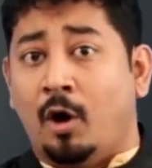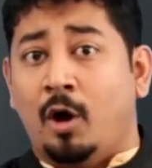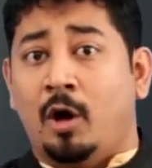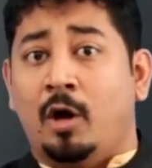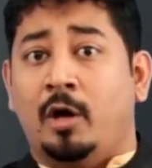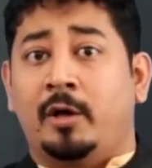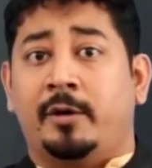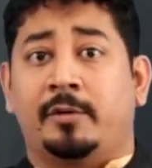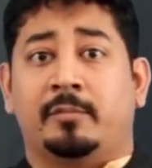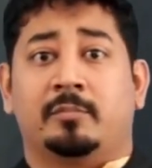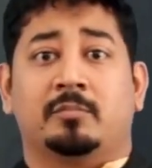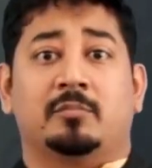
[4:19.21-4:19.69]

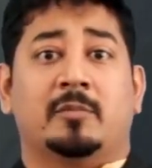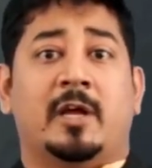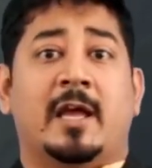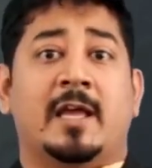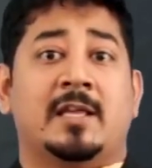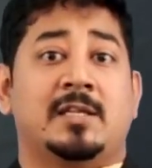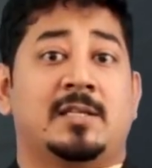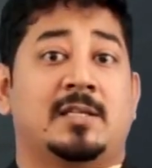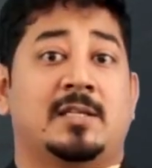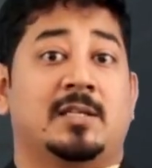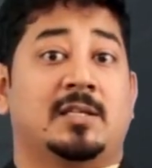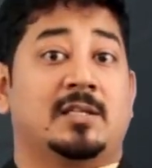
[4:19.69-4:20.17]
or
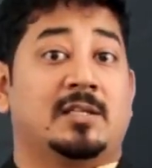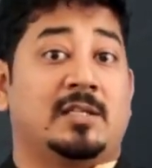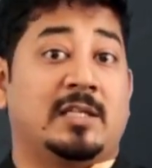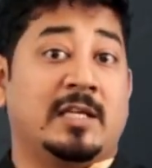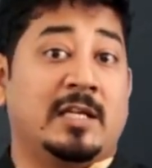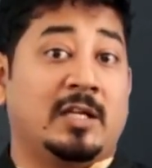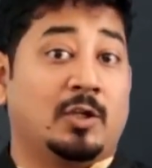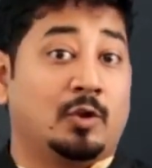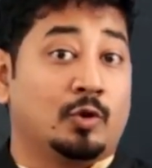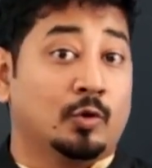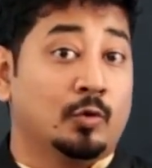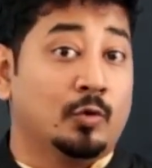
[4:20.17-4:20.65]
as
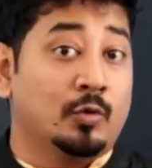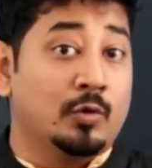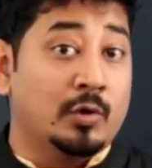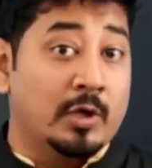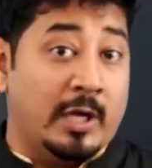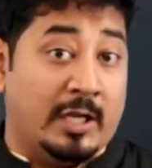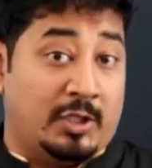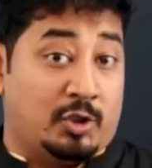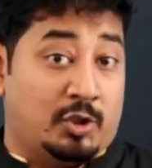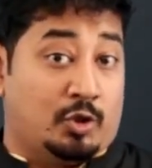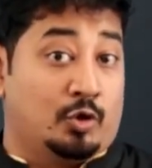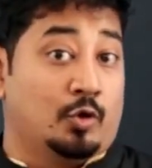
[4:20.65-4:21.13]

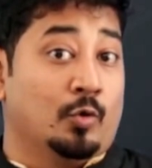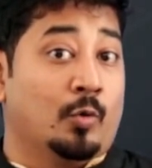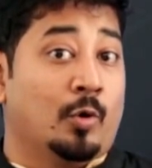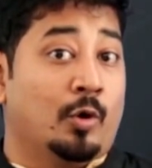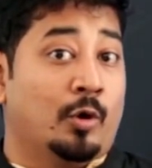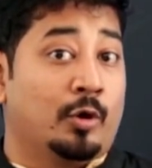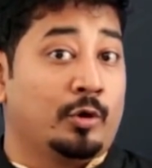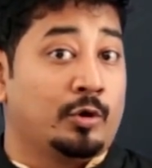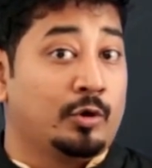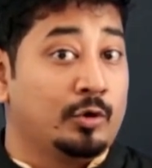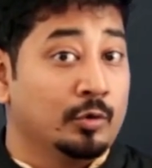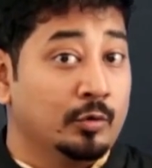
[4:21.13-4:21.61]

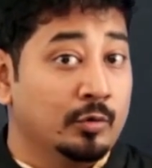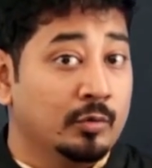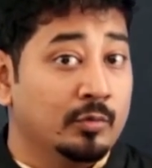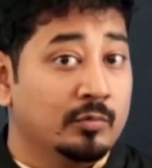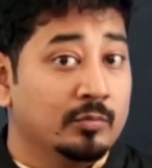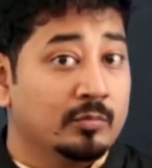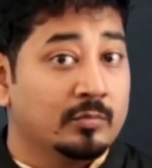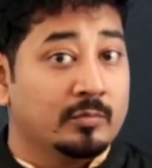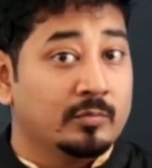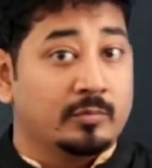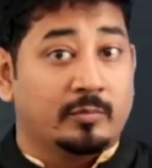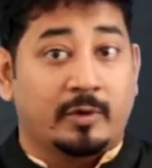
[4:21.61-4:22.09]
C2H2O2,
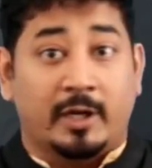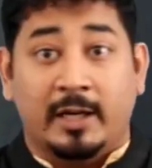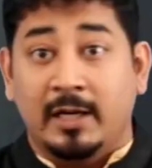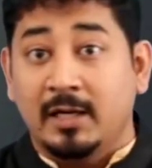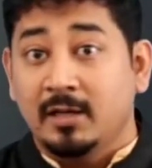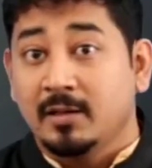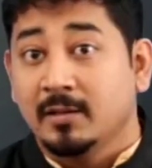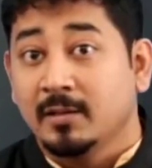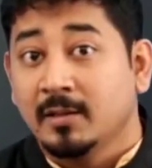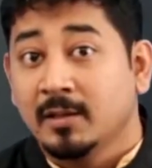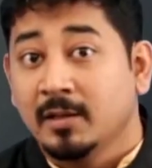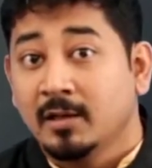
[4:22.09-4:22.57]

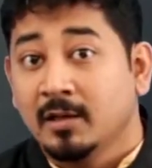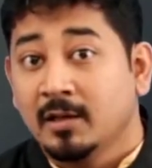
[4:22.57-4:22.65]
right?